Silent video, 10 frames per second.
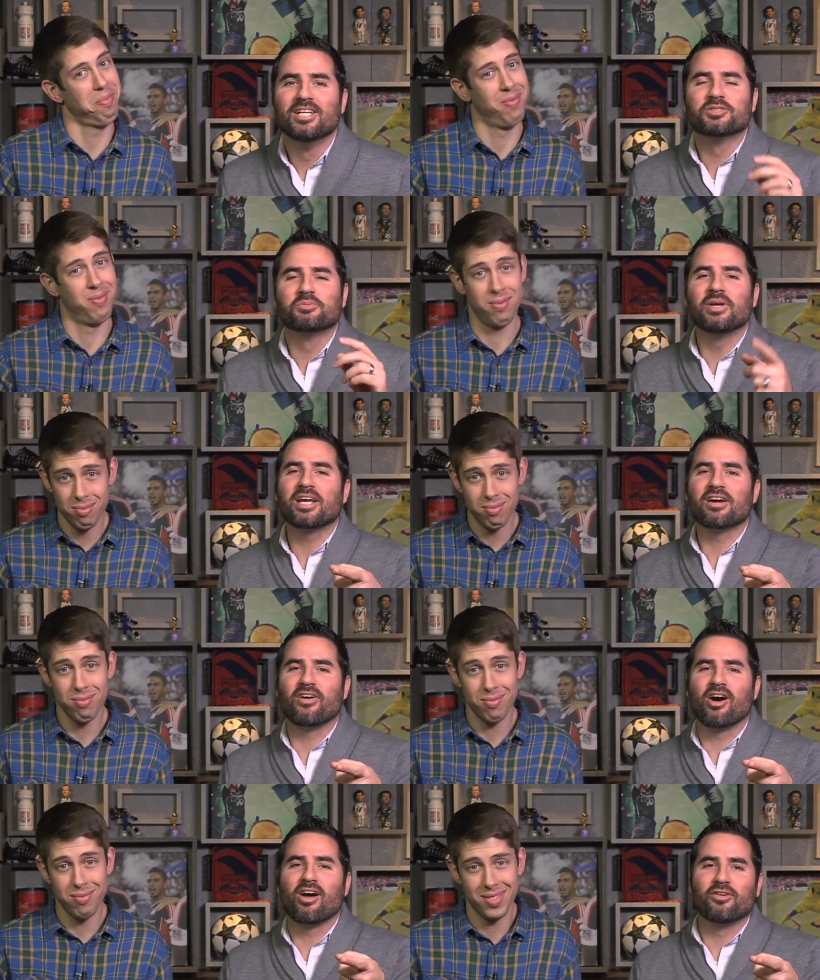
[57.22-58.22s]
Speaker 1: Speaking of
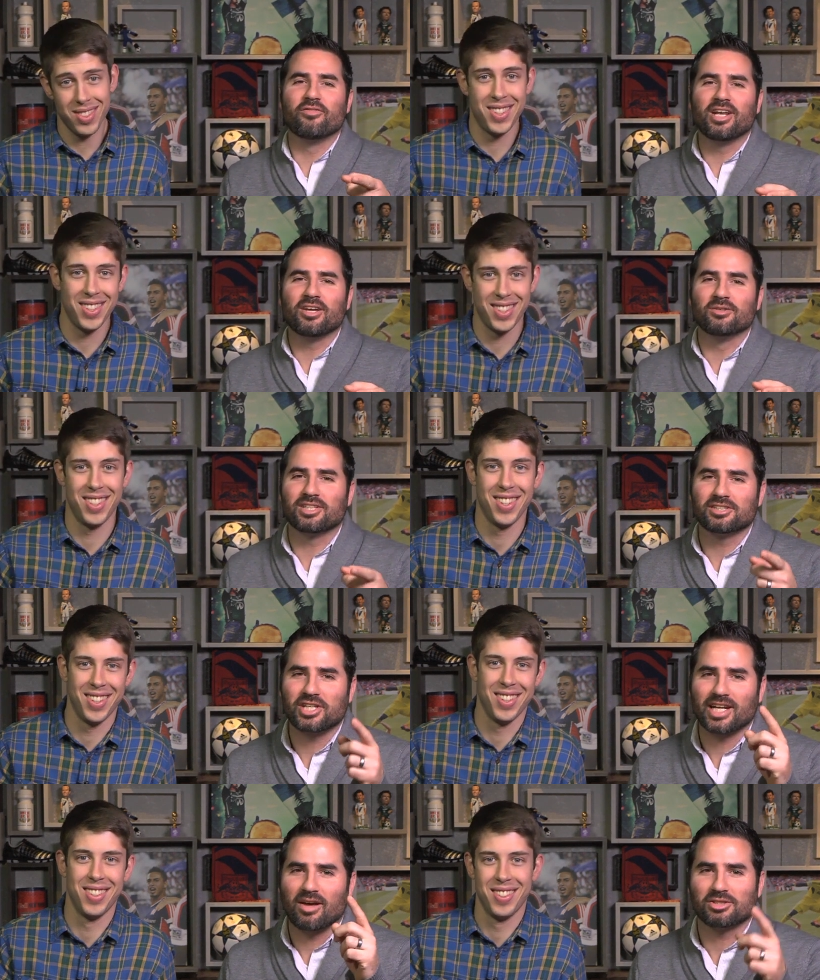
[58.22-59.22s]
our other videos, let's
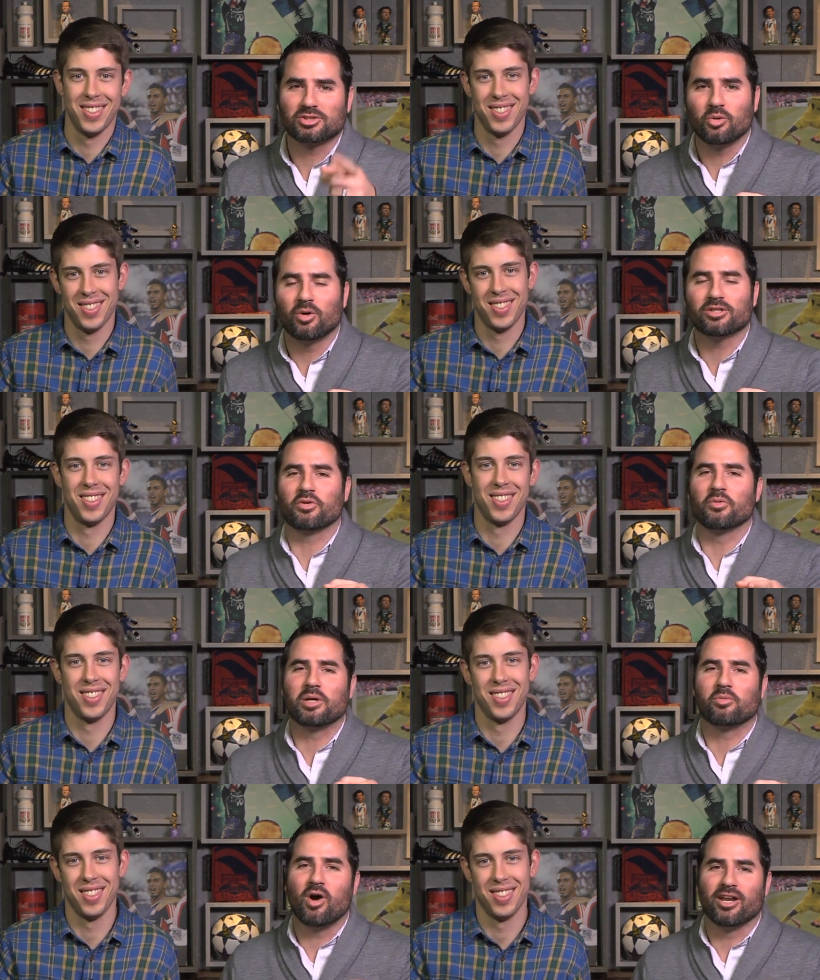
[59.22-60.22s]
check out the scores for
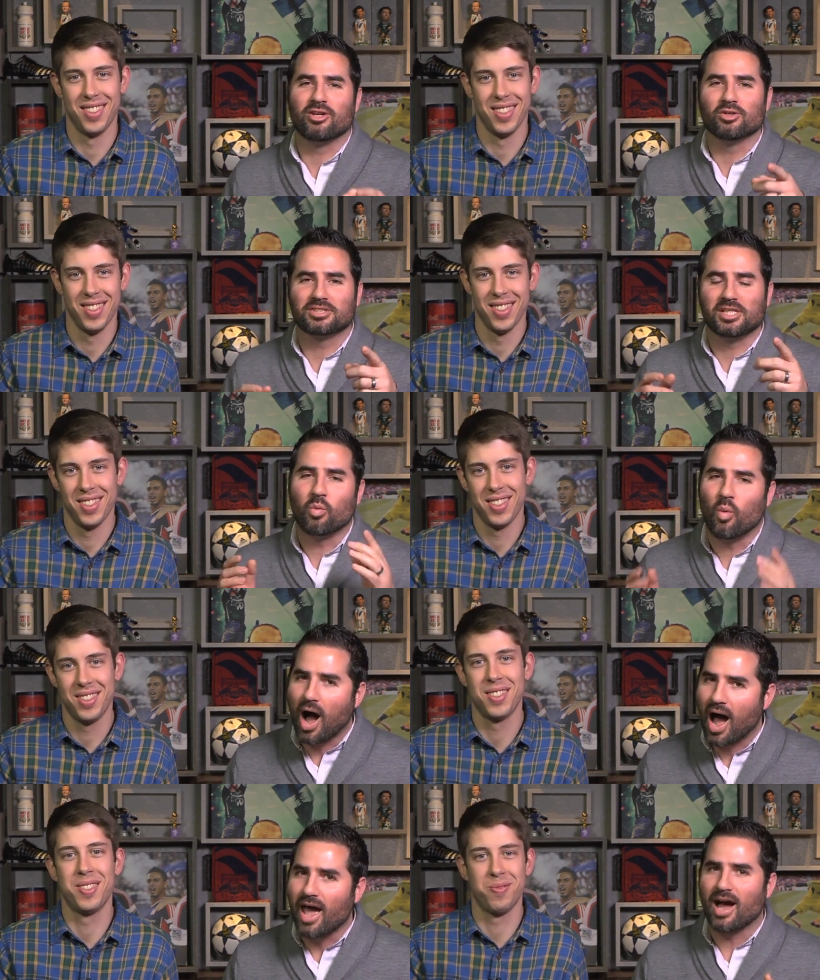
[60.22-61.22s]
week one, and you'll see
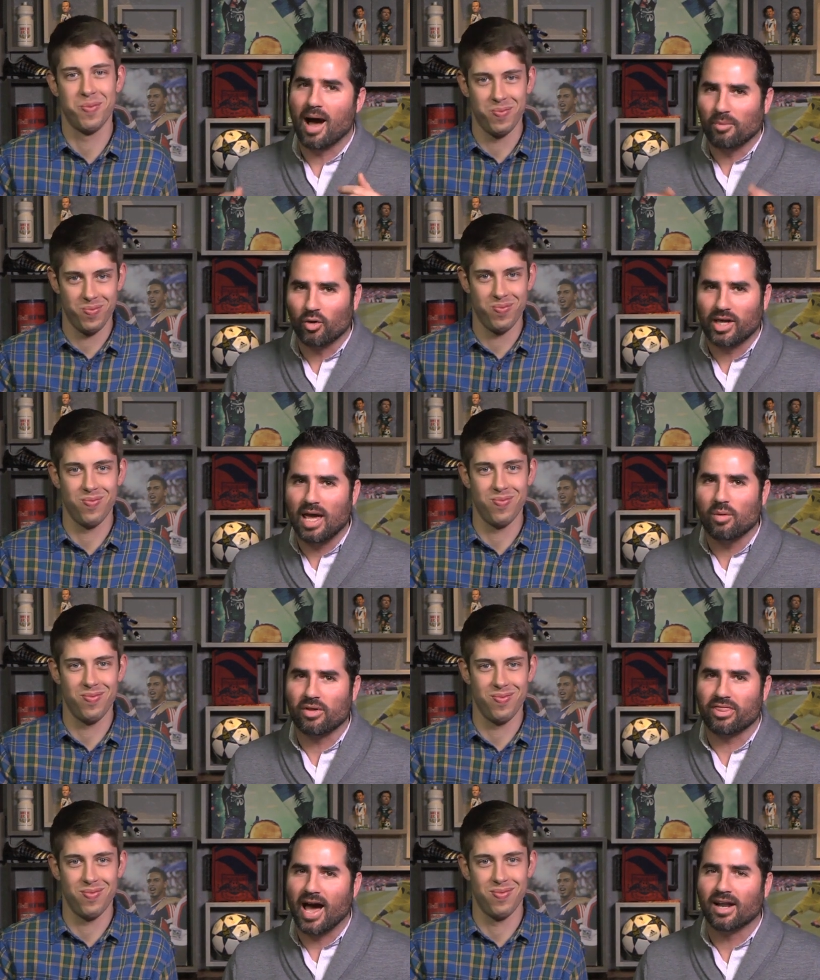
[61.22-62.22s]
why I'm okay
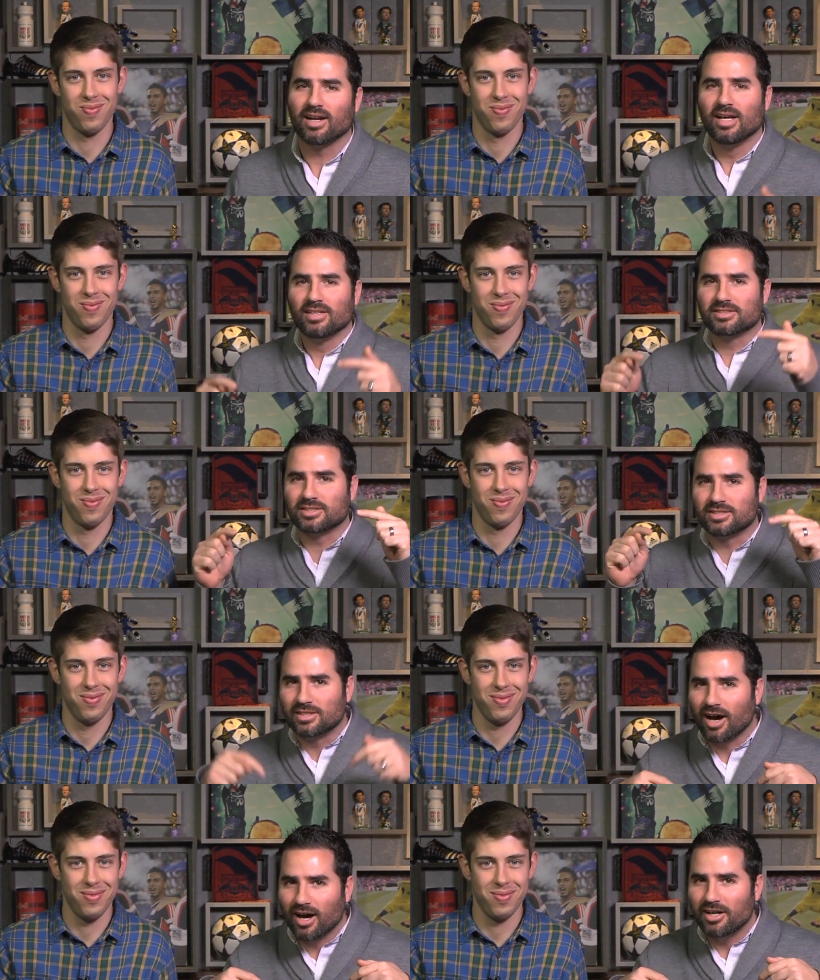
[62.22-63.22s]
with that.
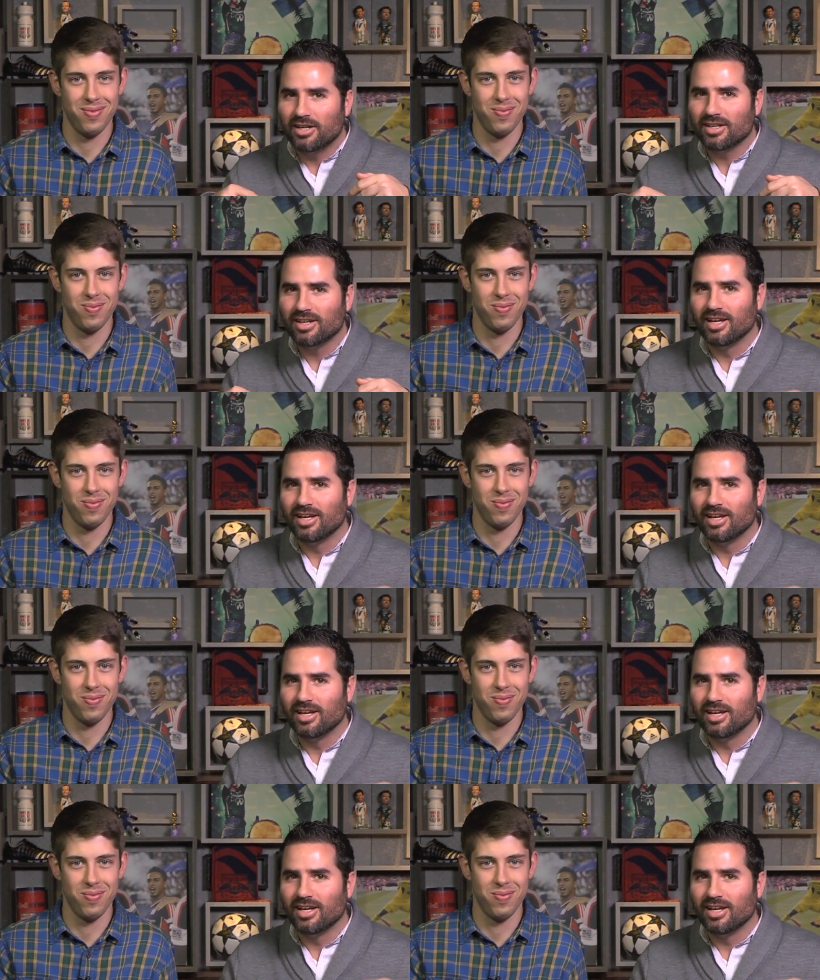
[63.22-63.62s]
Stud